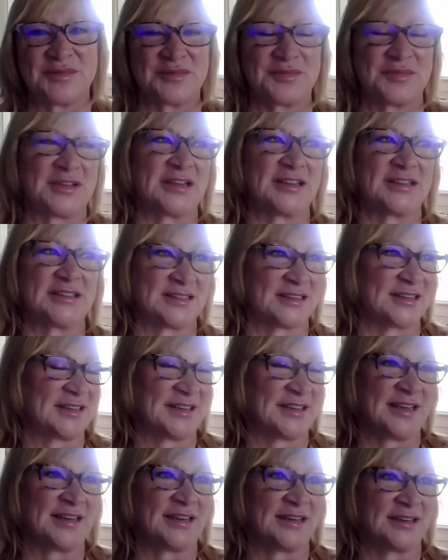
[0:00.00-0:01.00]
Because
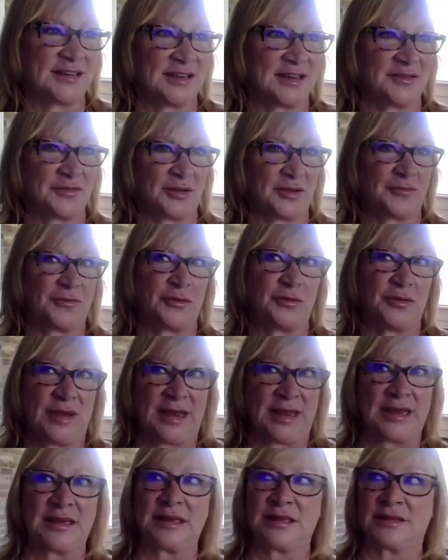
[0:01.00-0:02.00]
again, if you
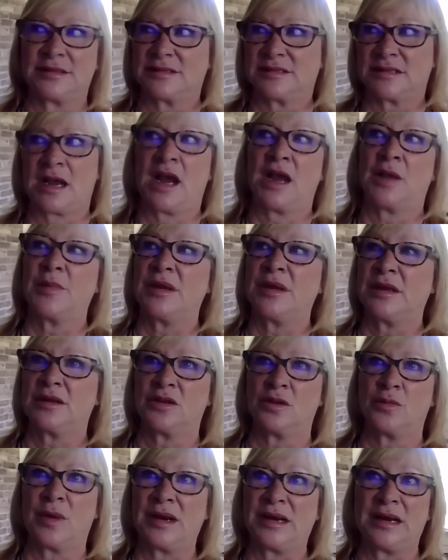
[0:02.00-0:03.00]
can't get the timing,
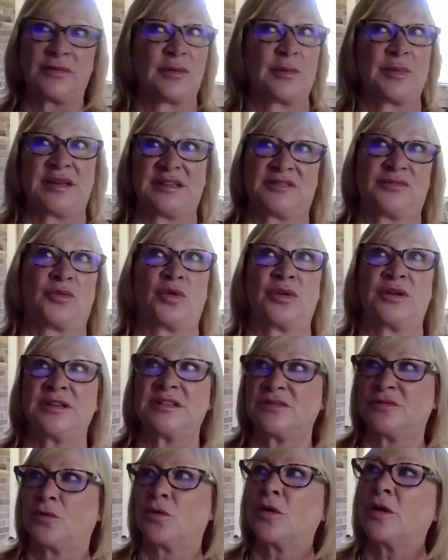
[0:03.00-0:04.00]
you might have the best
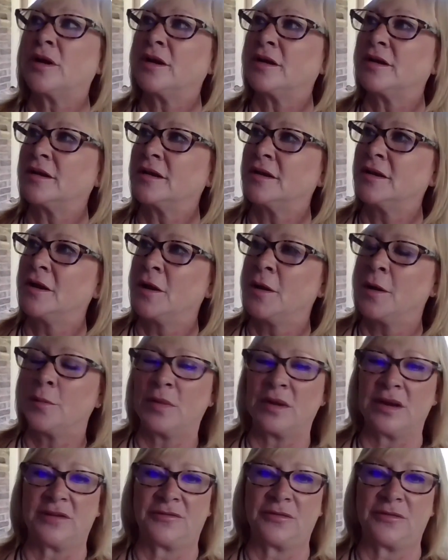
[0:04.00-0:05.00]
voice for it,
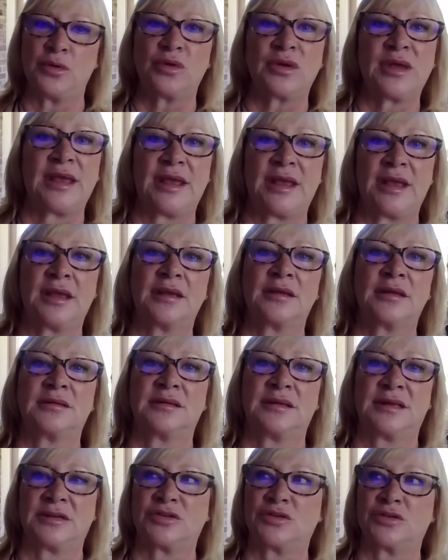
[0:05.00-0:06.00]
but if you can't
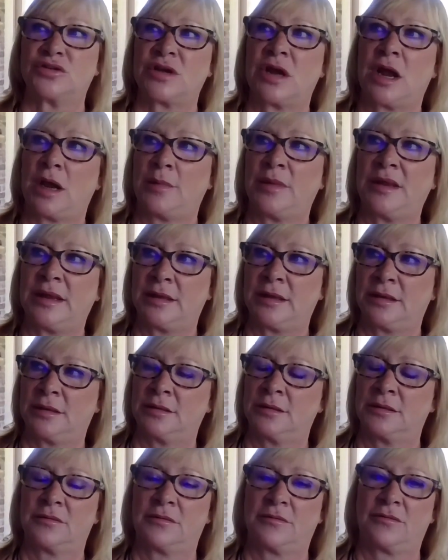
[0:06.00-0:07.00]
get your timing
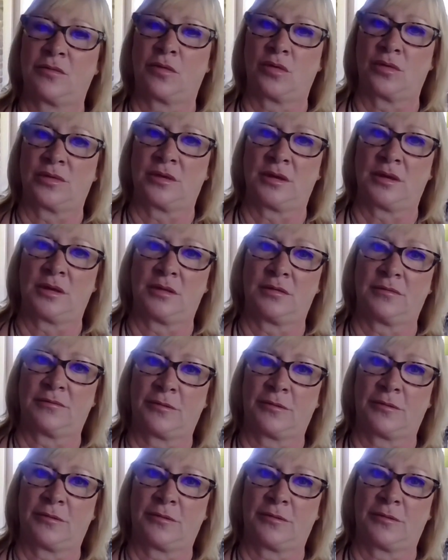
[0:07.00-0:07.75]
in for the